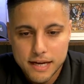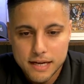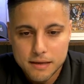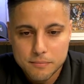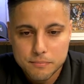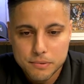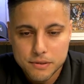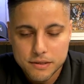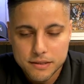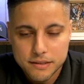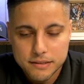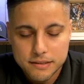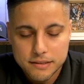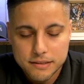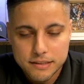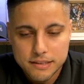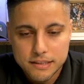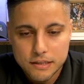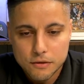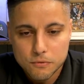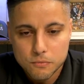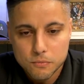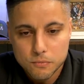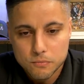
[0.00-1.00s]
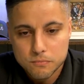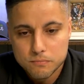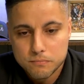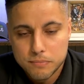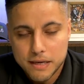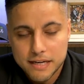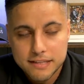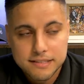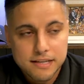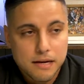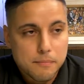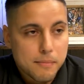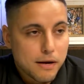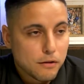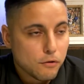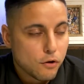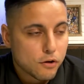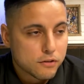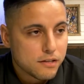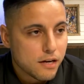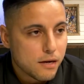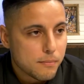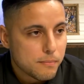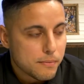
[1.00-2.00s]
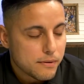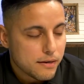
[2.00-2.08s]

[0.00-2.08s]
But, you know, by the time I looked up,